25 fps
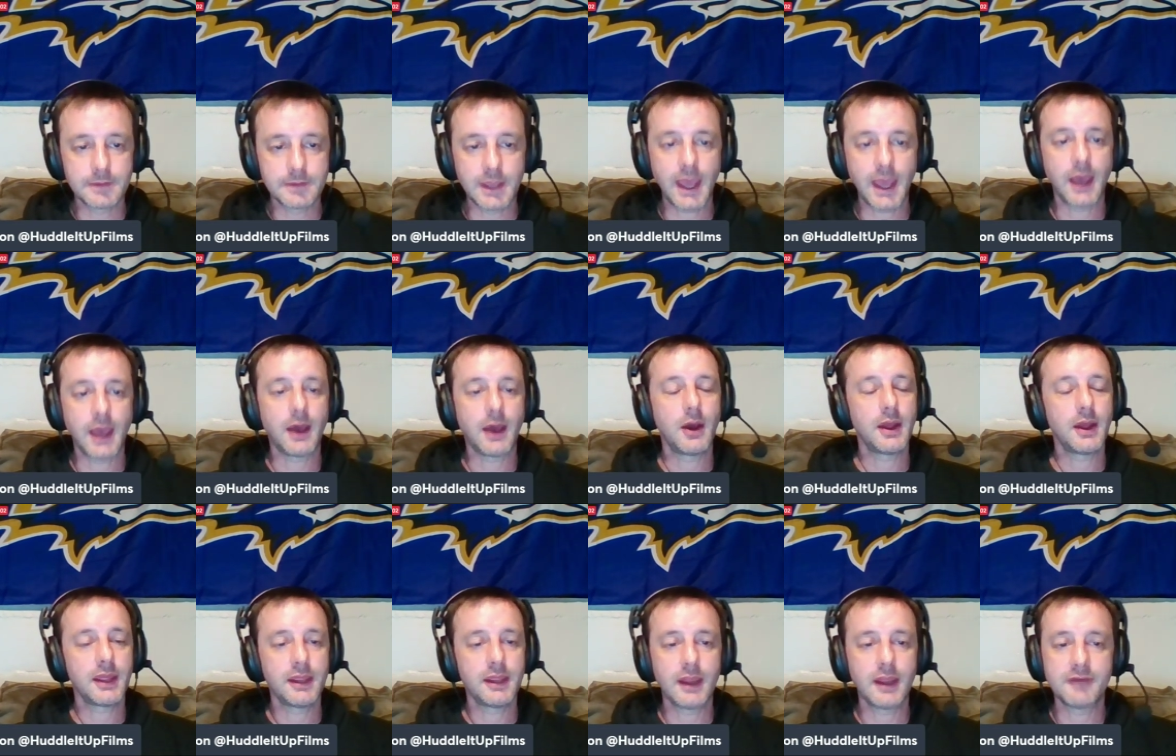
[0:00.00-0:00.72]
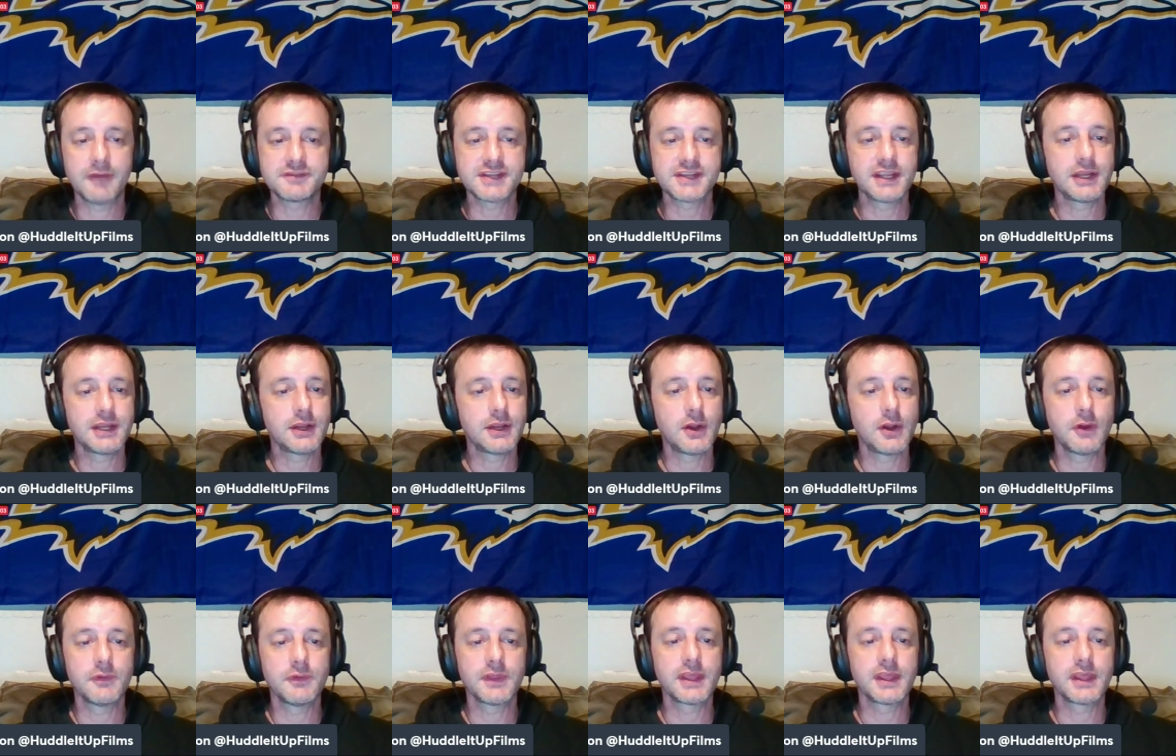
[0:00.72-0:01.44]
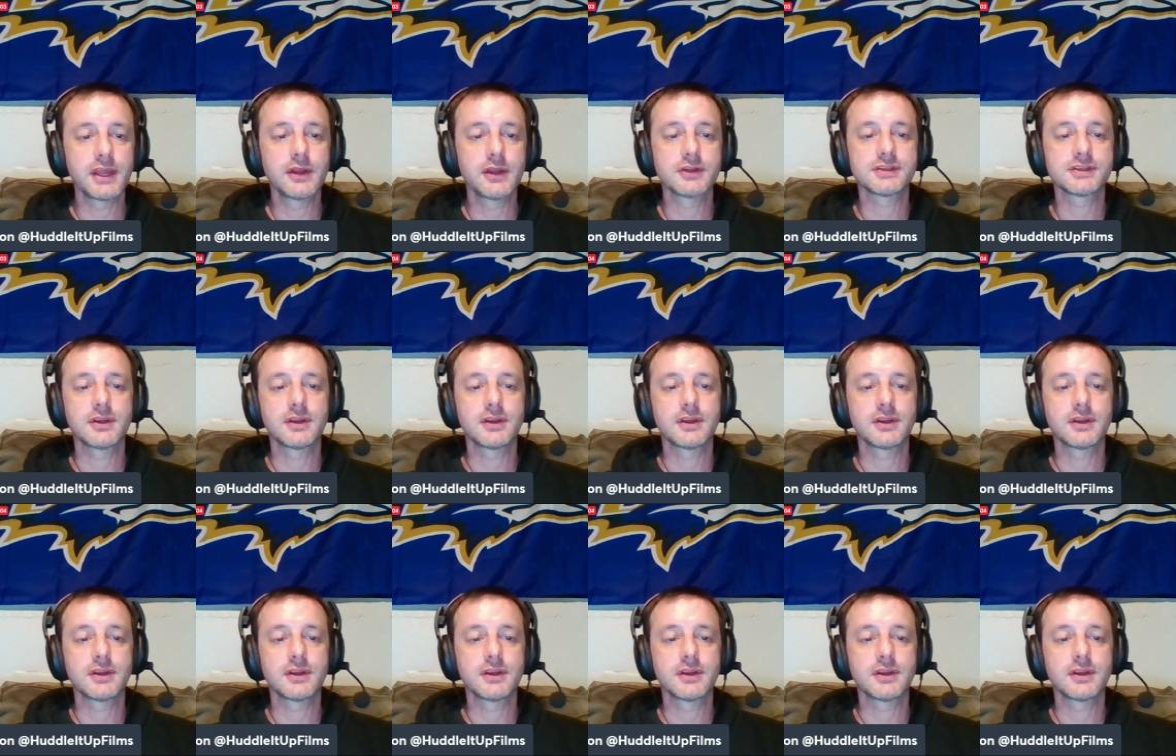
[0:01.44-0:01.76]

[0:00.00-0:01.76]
Yeah, and I've seen it over the years,